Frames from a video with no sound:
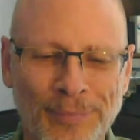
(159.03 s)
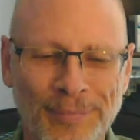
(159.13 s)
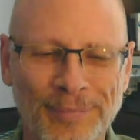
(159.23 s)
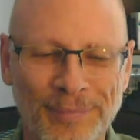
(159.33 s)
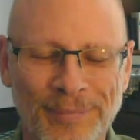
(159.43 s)

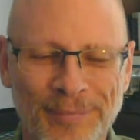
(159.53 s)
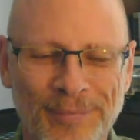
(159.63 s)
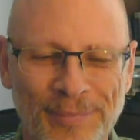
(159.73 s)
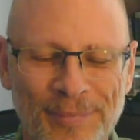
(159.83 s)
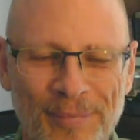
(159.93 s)
Now, is
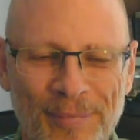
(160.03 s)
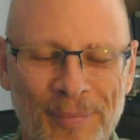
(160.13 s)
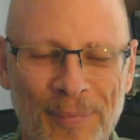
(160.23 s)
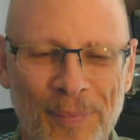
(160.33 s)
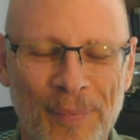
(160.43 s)
your
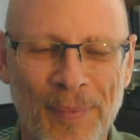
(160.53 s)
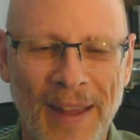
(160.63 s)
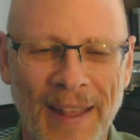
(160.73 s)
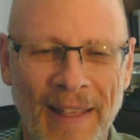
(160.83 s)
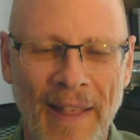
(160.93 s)

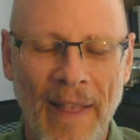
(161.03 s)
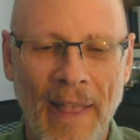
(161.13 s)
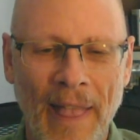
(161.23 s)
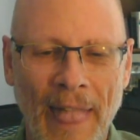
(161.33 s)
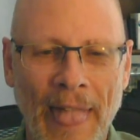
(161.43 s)
solution
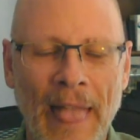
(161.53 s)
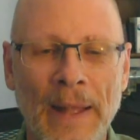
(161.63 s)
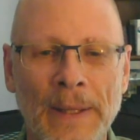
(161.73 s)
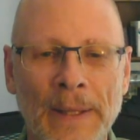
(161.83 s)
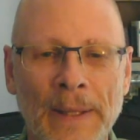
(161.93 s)

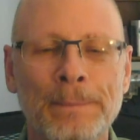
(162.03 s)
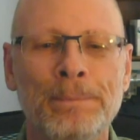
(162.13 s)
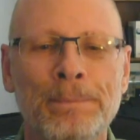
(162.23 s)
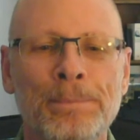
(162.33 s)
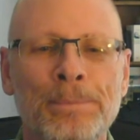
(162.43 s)
cloud-based,
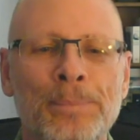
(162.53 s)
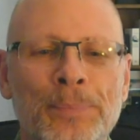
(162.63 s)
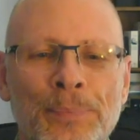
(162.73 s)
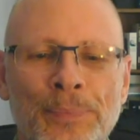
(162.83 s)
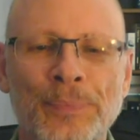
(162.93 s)

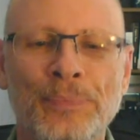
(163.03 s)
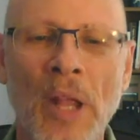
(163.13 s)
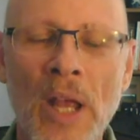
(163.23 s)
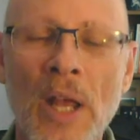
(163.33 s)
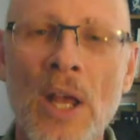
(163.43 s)

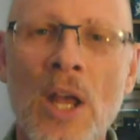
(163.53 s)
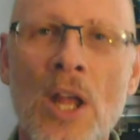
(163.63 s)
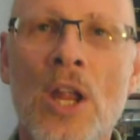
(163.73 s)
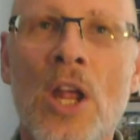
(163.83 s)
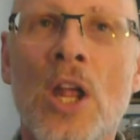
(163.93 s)
where the data
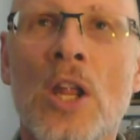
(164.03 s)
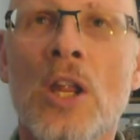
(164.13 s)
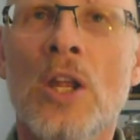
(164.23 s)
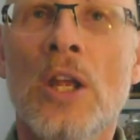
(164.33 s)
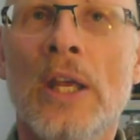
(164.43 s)
is
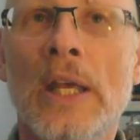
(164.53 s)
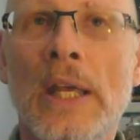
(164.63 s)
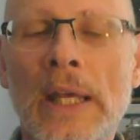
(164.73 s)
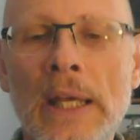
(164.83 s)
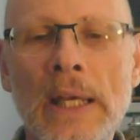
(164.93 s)
offloaded, or
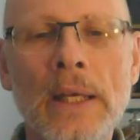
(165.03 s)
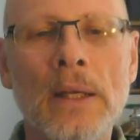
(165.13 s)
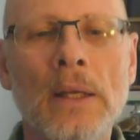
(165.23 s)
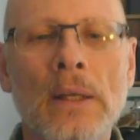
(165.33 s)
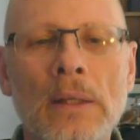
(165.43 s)
is it an
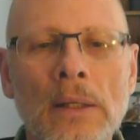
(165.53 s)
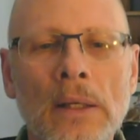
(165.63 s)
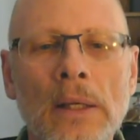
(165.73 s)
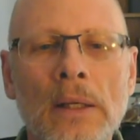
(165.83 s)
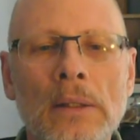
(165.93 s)
open-prem
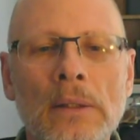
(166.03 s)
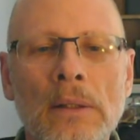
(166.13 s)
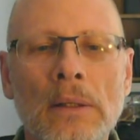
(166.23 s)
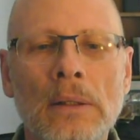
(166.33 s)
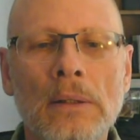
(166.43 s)
application
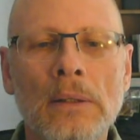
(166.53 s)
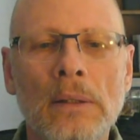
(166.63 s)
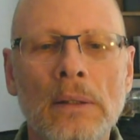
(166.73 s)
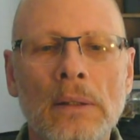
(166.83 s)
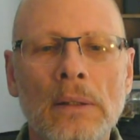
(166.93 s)

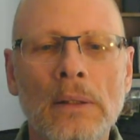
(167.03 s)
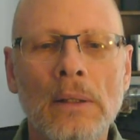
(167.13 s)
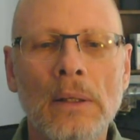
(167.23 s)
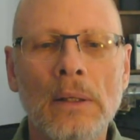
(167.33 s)
that's installed?